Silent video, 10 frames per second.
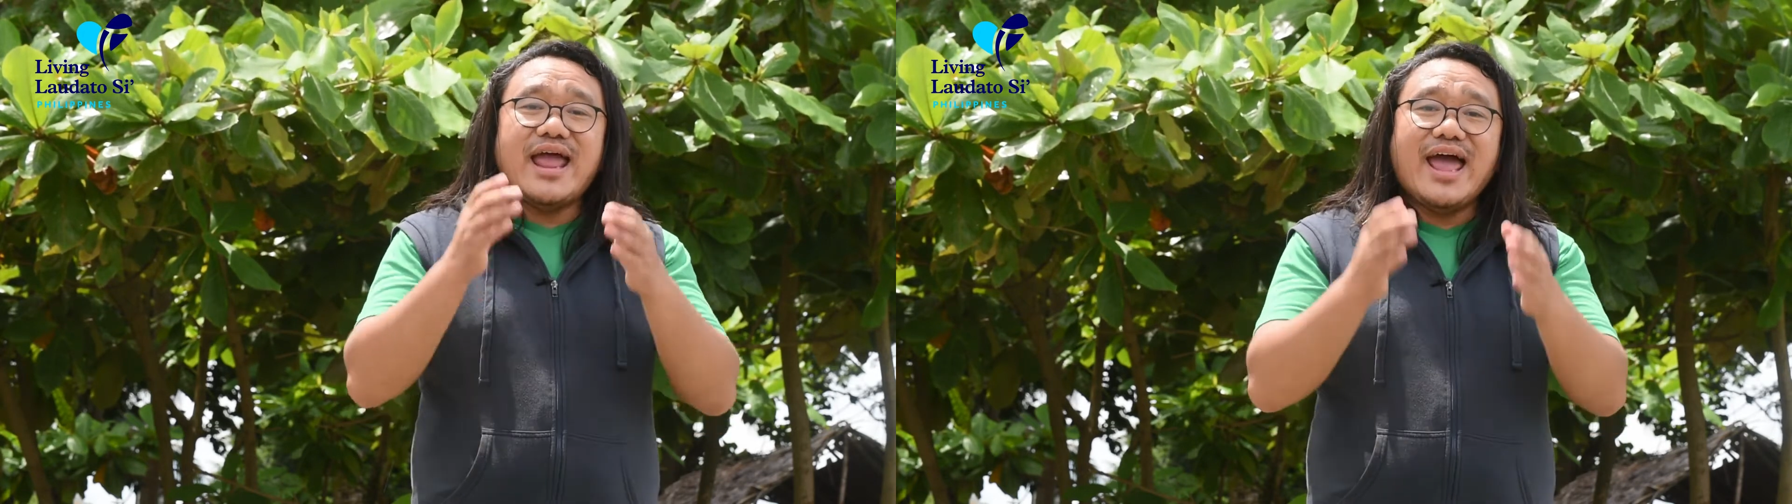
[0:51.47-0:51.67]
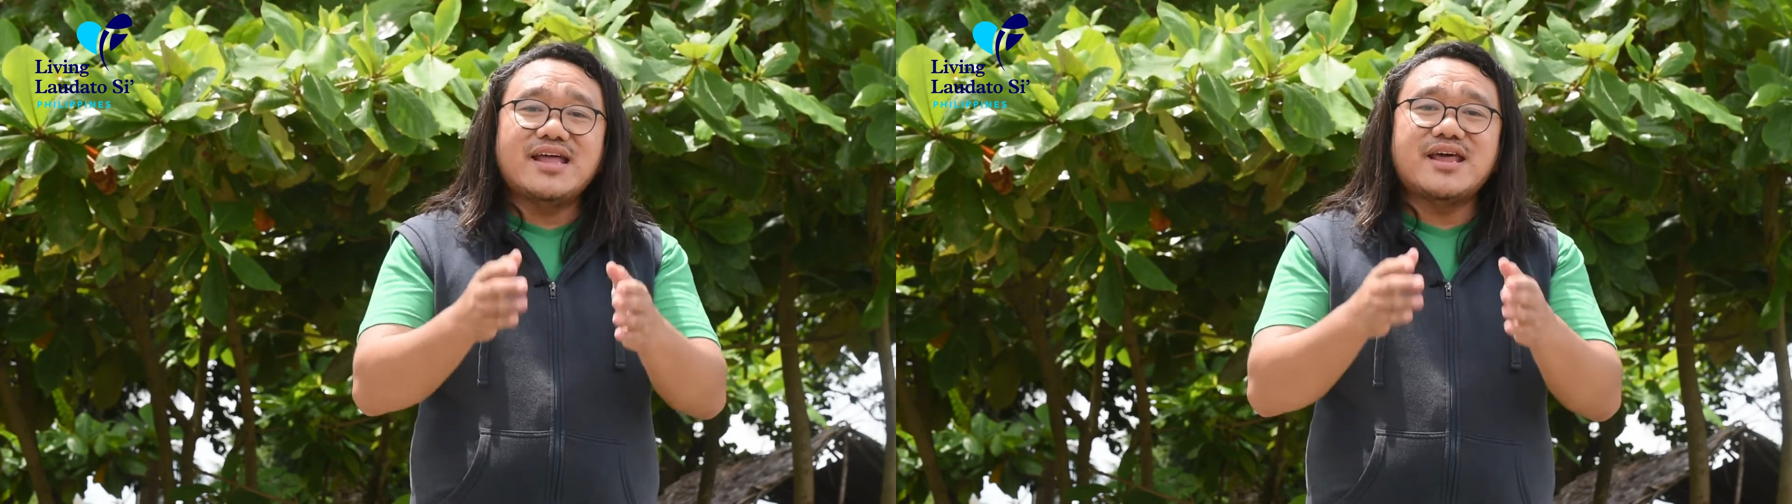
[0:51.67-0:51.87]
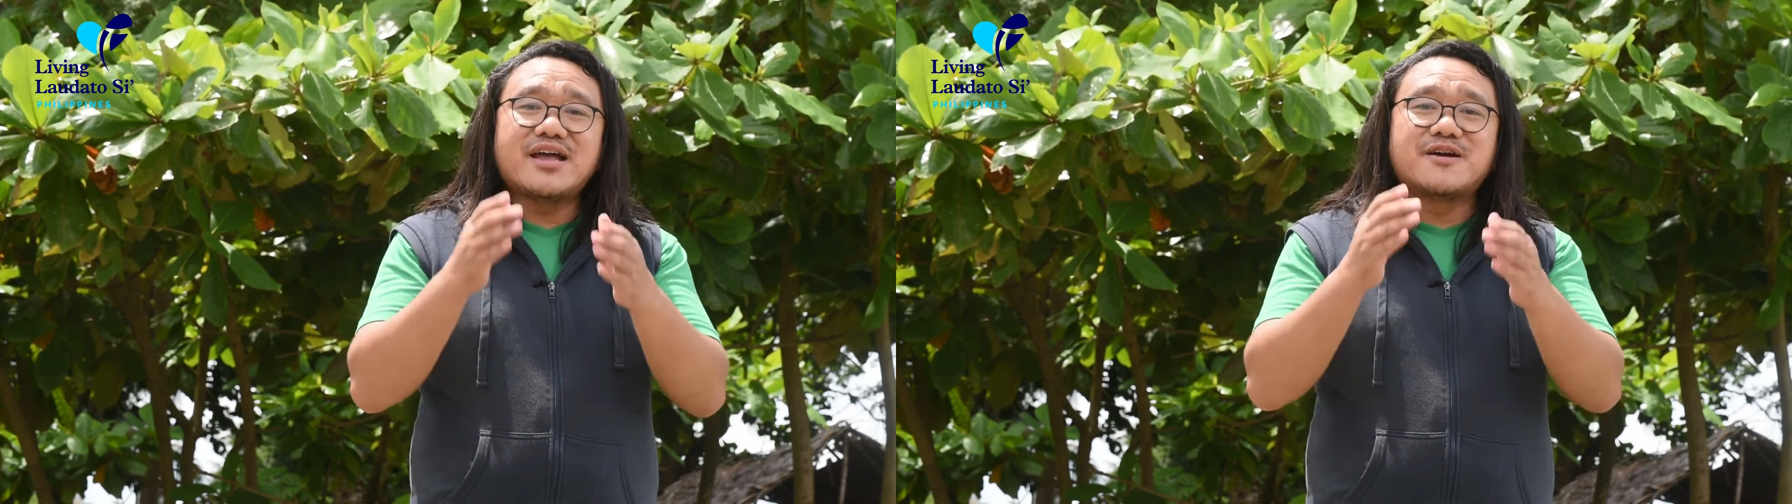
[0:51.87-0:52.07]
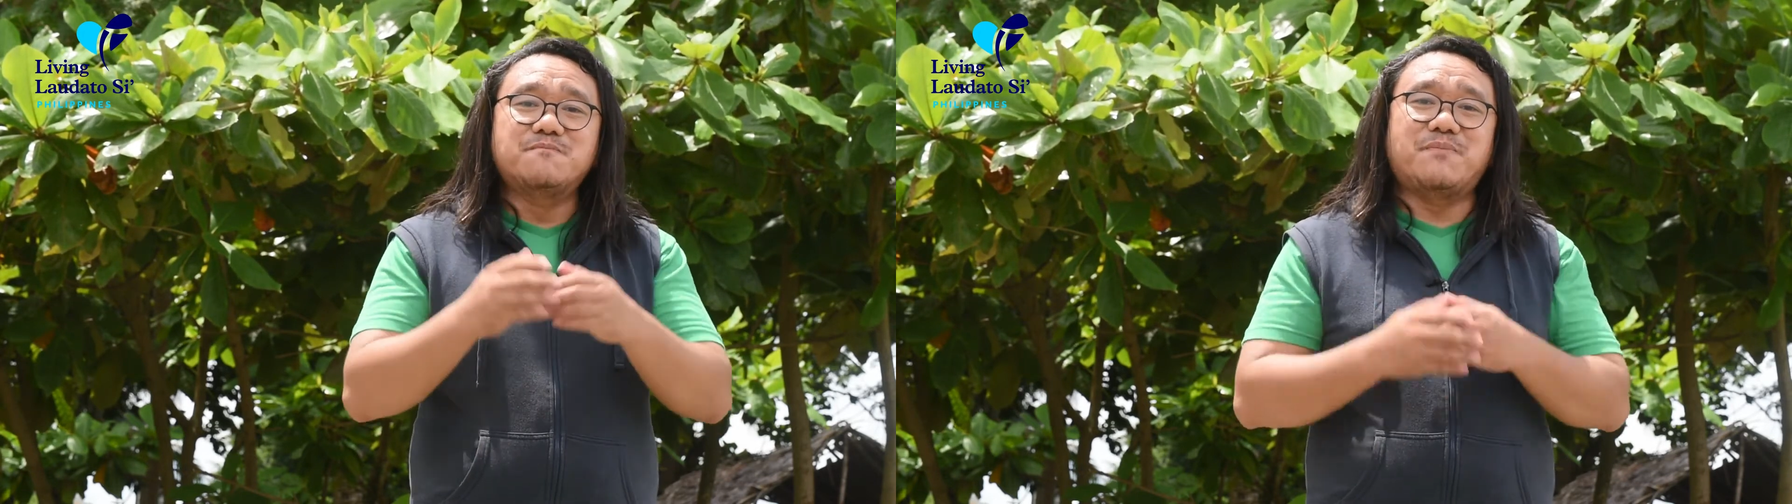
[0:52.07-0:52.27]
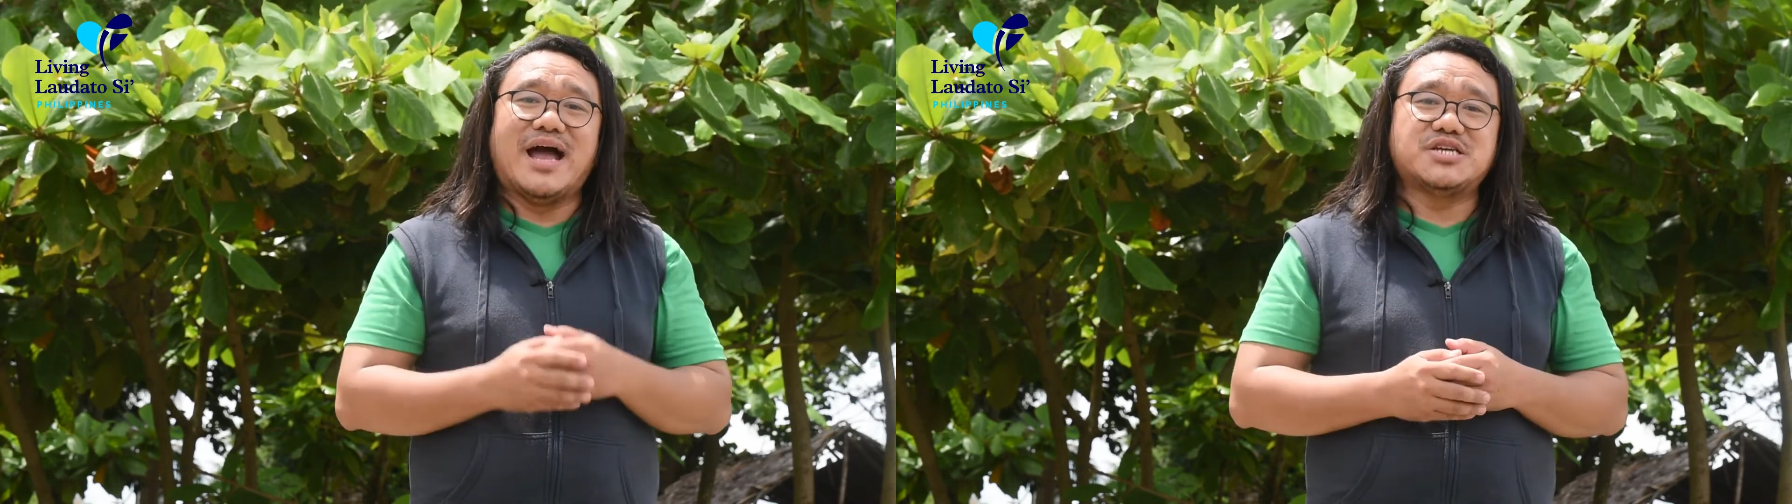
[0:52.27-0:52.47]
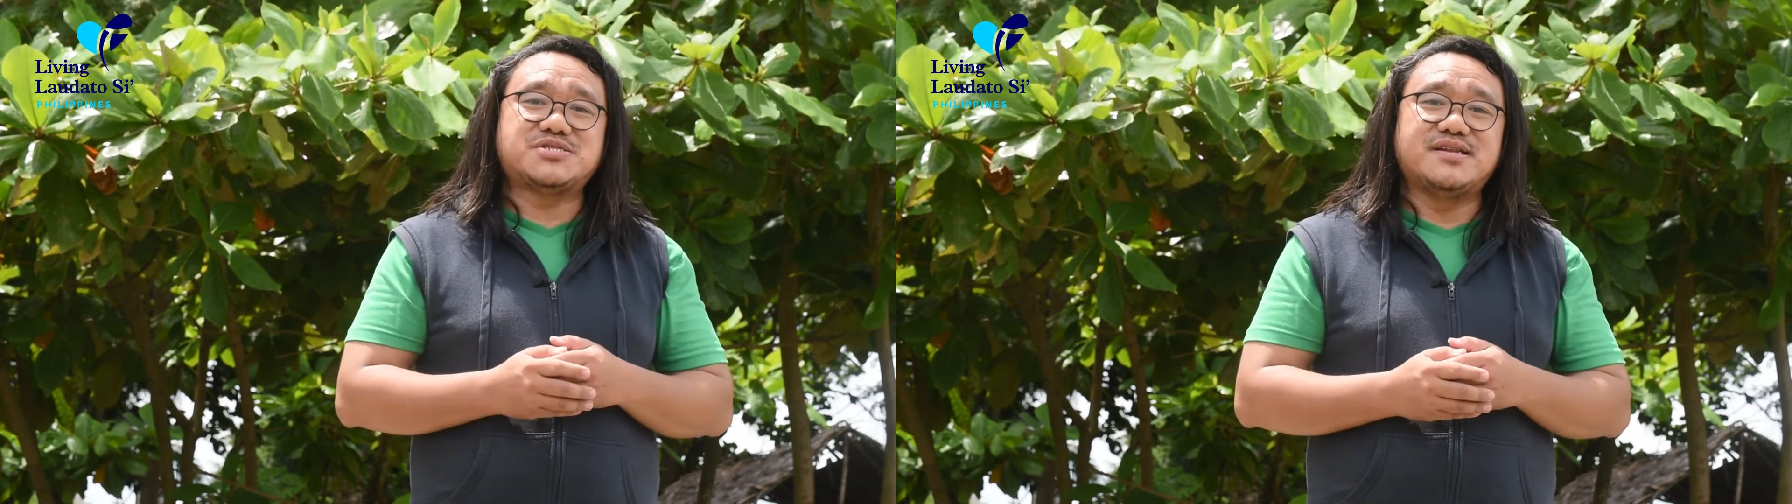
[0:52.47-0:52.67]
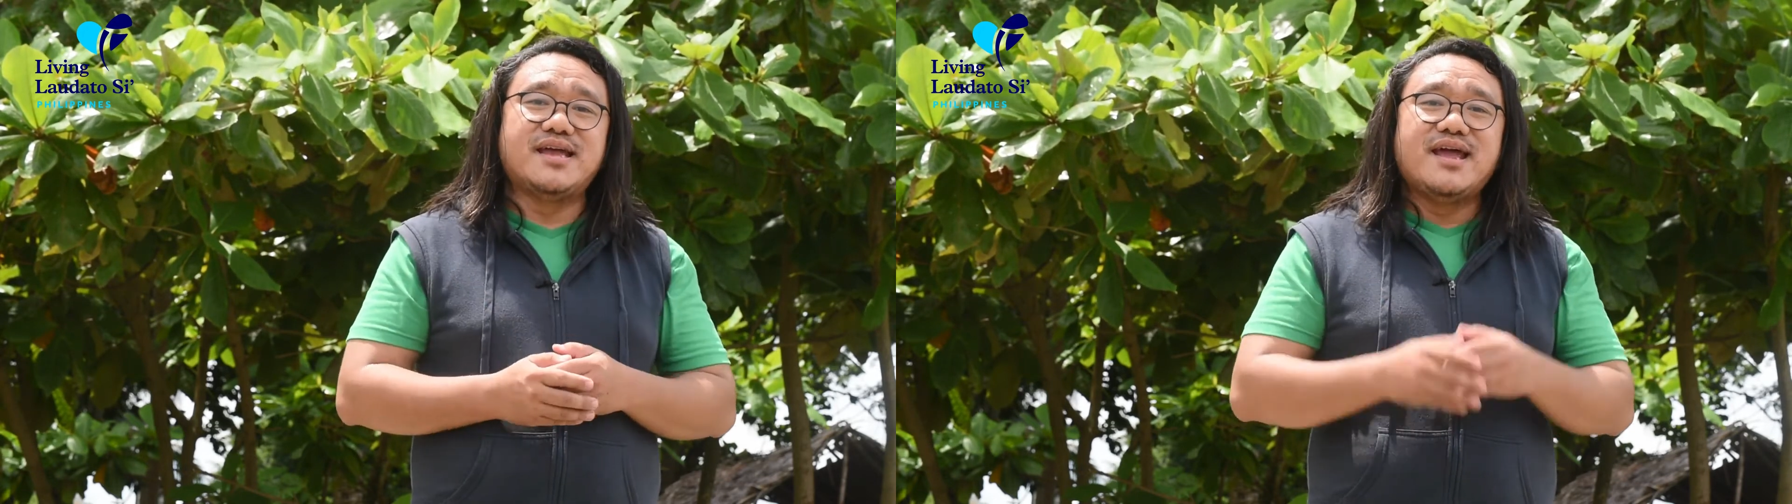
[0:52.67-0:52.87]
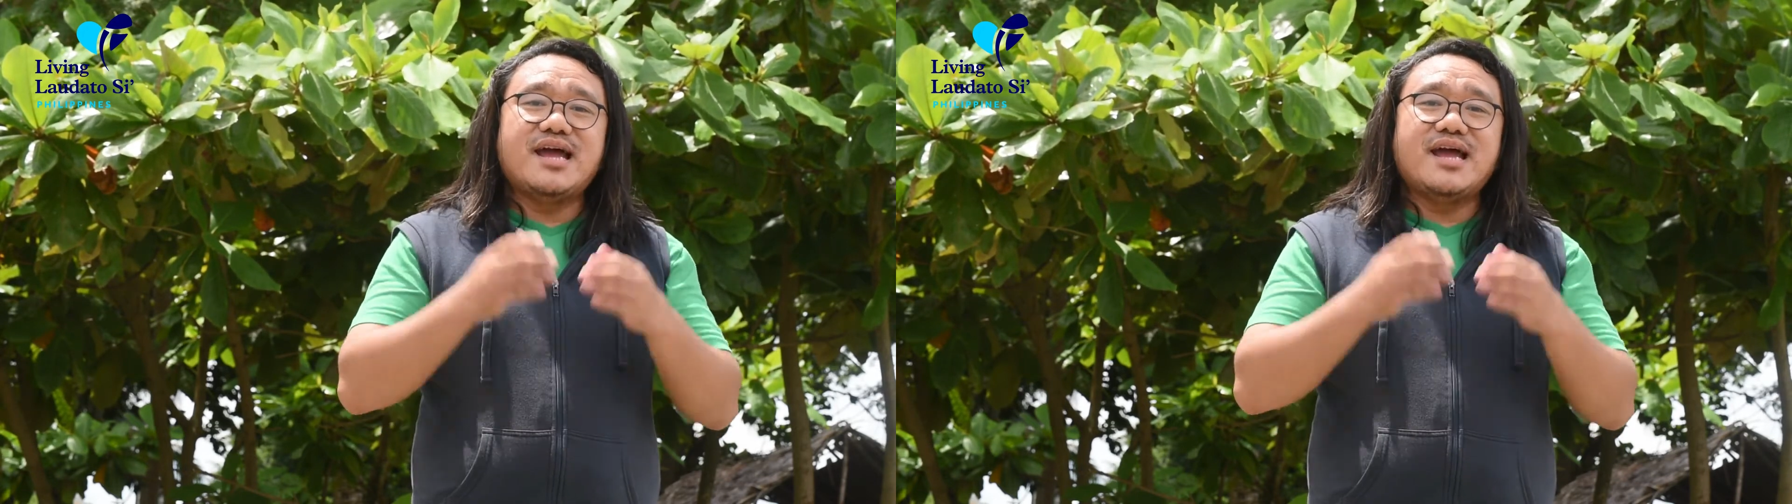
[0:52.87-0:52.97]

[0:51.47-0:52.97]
and compassion